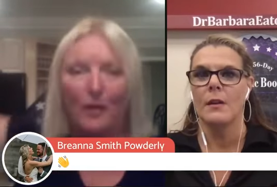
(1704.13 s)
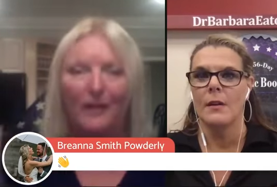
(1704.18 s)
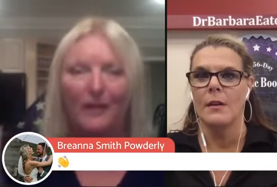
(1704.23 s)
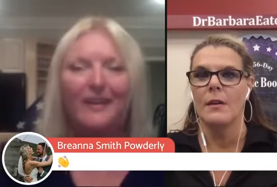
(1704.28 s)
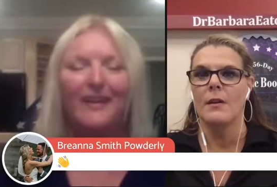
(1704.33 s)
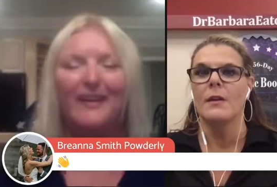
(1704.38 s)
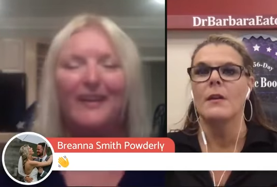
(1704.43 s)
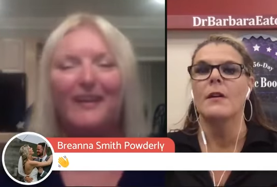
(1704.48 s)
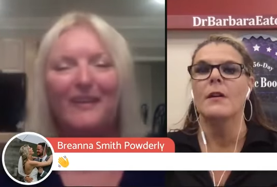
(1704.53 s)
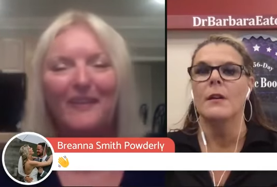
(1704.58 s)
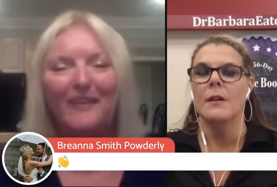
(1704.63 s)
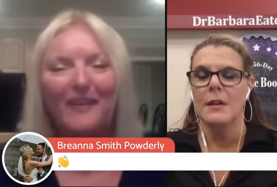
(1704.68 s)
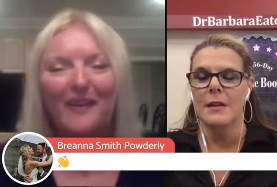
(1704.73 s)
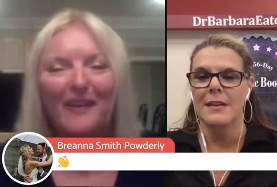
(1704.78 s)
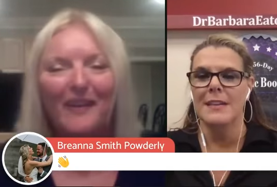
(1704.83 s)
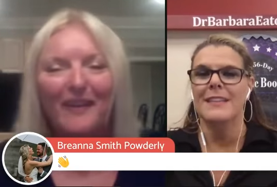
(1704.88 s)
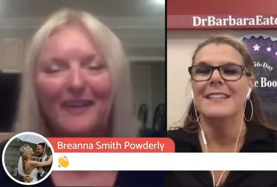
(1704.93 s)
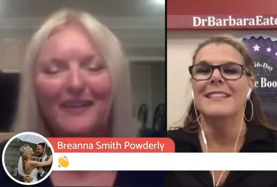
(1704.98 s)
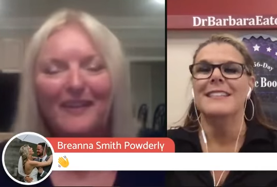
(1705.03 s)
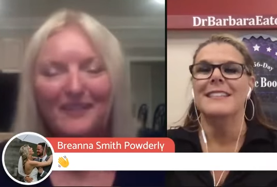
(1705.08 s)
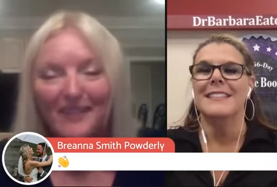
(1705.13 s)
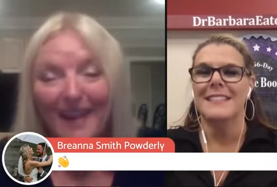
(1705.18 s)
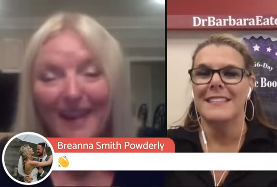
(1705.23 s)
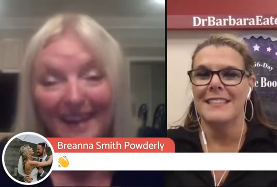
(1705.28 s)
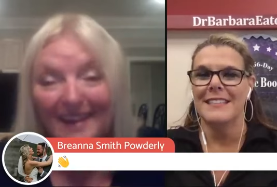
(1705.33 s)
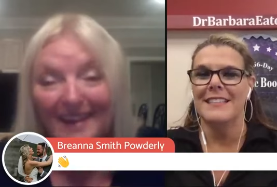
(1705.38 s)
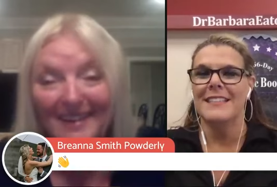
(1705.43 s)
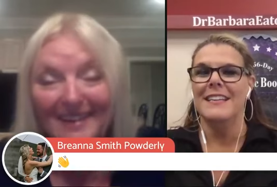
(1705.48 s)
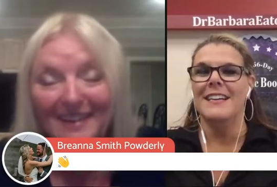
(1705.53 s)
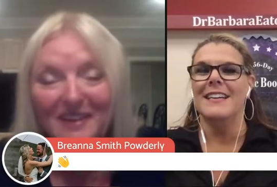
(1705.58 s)
Speaker 1: you know, right?
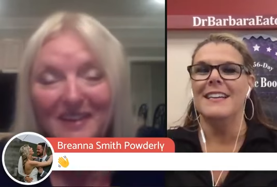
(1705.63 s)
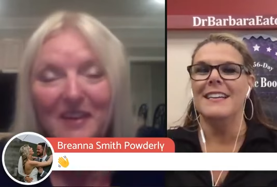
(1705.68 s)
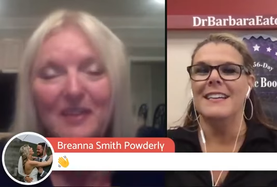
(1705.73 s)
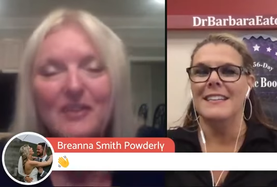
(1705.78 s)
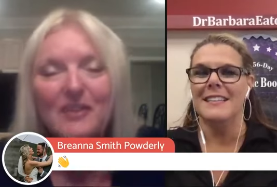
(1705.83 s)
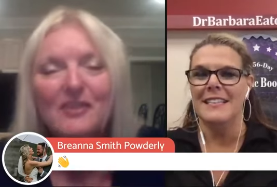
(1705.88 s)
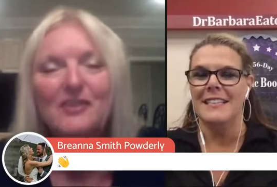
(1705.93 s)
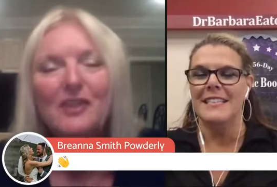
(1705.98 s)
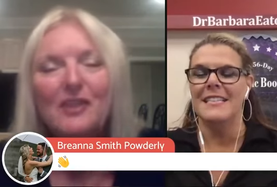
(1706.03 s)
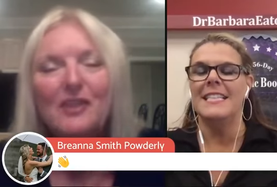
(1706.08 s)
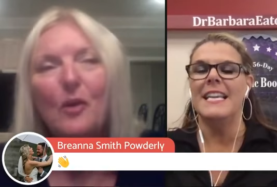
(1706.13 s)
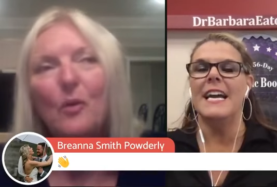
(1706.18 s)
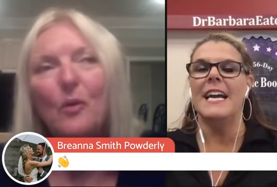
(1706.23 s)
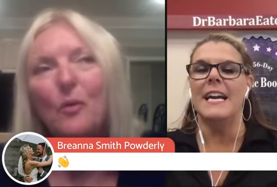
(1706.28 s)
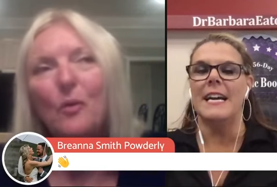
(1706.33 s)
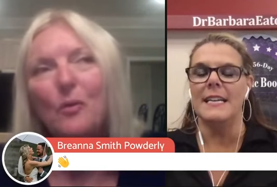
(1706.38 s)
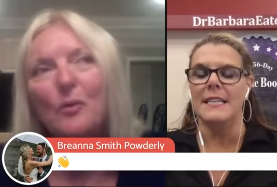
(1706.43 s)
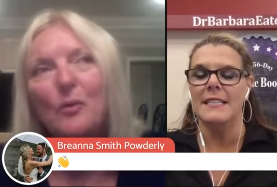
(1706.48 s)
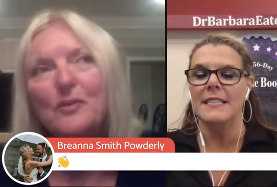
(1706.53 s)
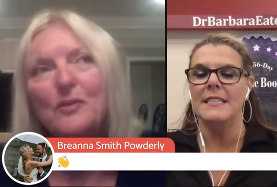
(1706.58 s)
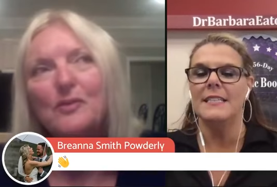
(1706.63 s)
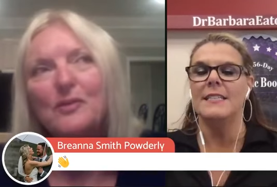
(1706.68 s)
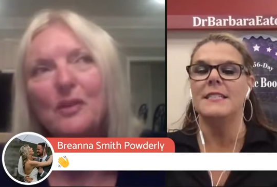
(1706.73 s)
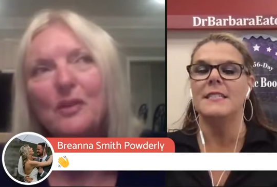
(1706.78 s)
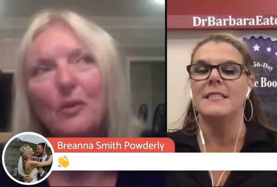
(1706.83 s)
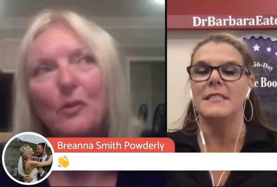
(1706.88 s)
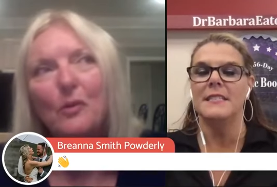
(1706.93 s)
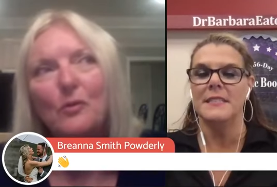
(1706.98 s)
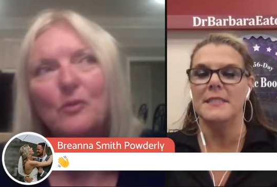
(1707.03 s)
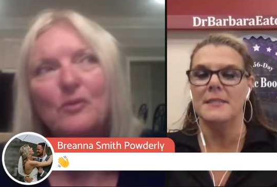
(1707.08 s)
Yeah. So, yeah.
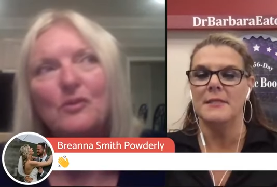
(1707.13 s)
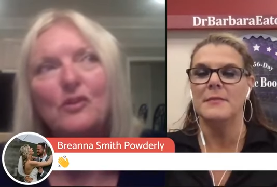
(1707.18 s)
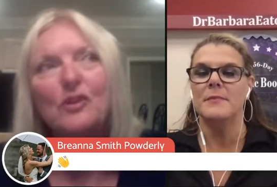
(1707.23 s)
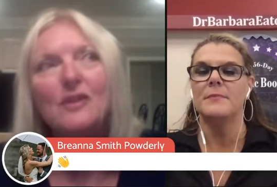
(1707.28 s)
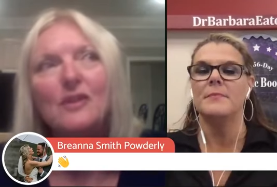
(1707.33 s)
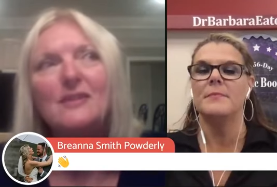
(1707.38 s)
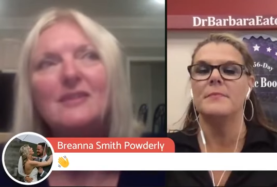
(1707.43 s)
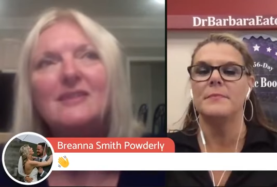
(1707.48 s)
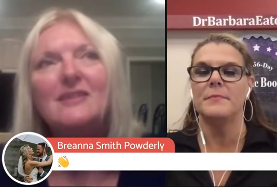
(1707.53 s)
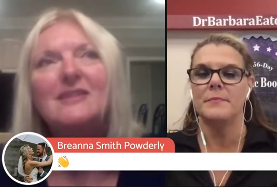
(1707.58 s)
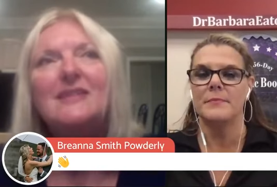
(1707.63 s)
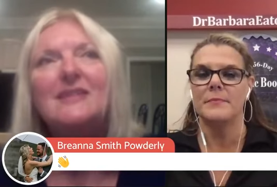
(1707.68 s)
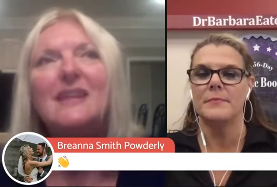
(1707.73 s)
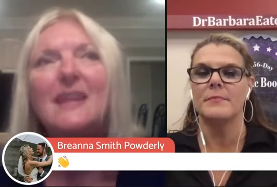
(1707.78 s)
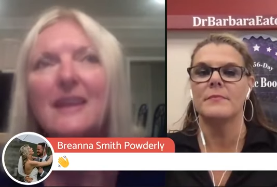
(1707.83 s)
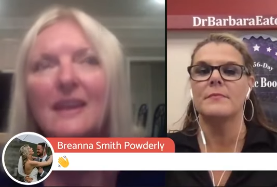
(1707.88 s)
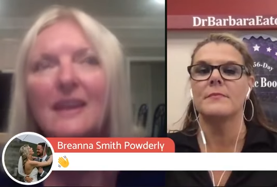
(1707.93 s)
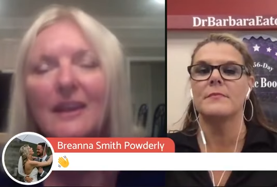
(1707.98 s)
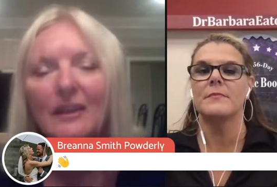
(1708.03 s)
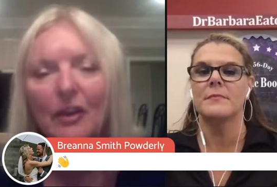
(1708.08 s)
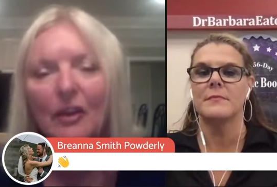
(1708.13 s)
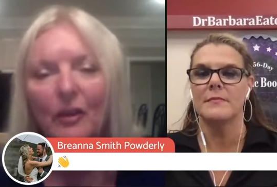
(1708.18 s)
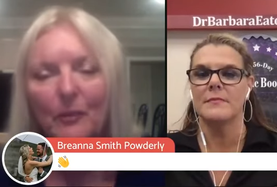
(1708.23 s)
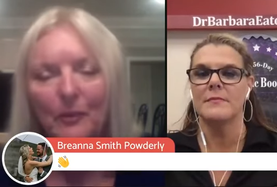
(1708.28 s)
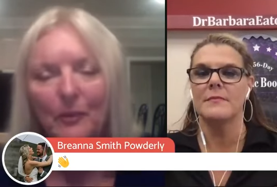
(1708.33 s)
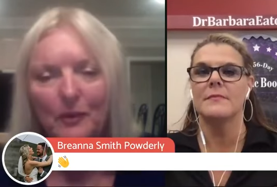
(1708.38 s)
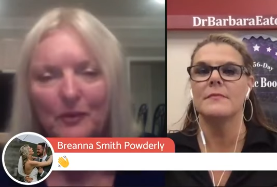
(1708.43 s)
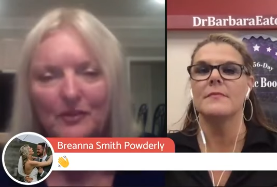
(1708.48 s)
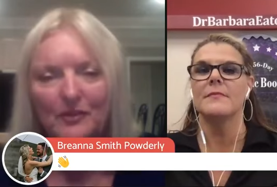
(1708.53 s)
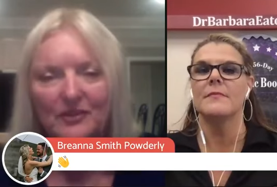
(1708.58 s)
So just seeing another
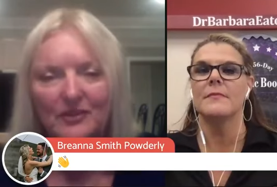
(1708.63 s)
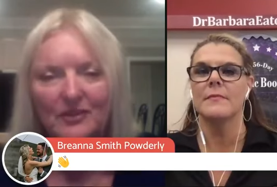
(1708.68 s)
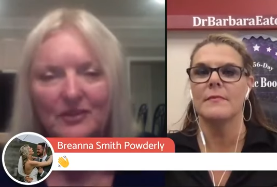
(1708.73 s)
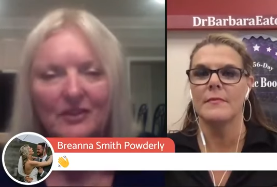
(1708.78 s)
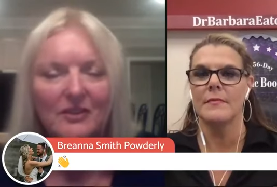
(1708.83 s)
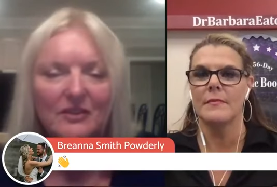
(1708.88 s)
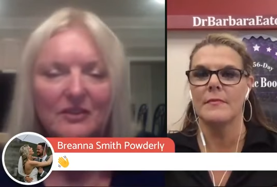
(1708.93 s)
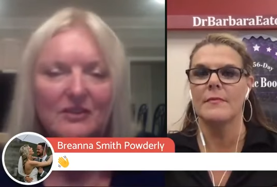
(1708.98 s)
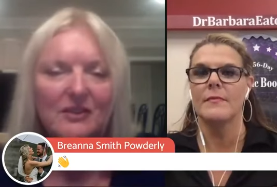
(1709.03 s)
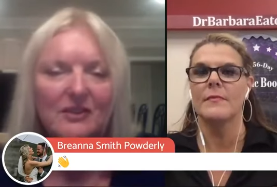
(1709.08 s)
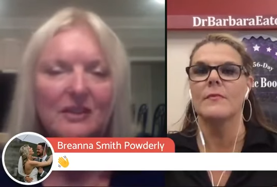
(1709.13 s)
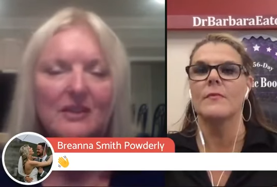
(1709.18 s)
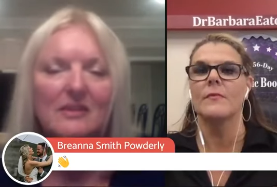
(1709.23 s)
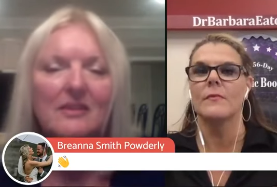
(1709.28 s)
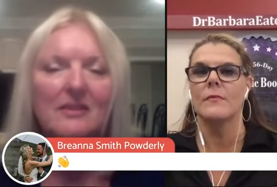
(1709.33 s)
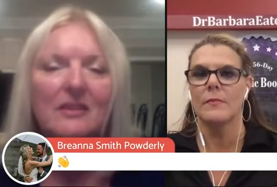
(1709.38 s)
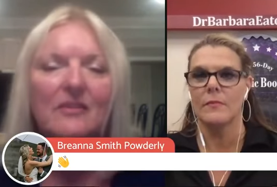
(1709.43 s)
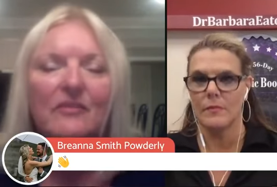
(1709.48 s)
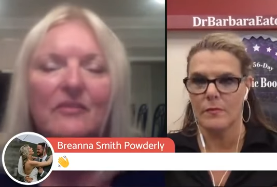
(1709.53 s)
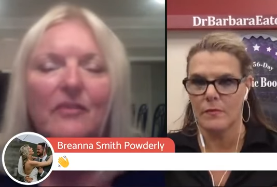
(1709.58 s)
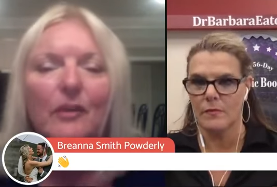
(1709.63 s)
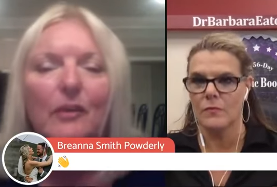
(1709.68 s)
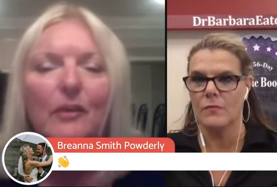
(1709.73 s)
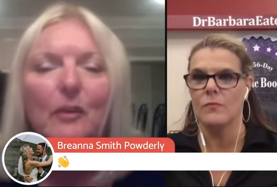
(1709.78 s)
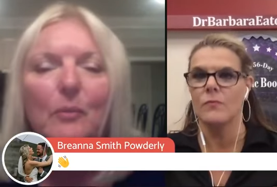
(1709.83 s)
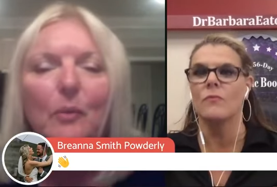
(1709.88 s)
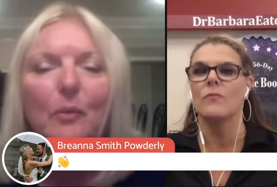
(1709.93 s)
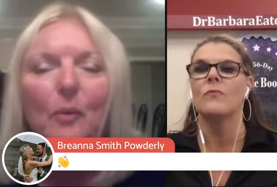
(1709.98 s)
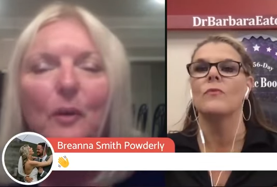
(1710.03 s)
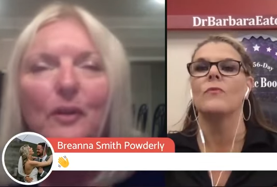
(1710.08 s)
person is is very
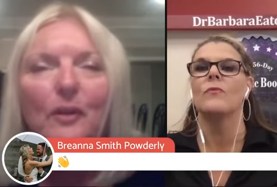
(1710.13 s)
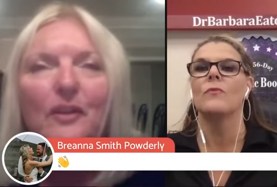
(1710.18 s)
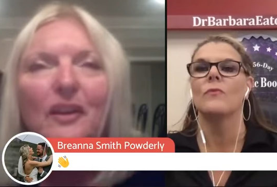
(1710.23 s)
important.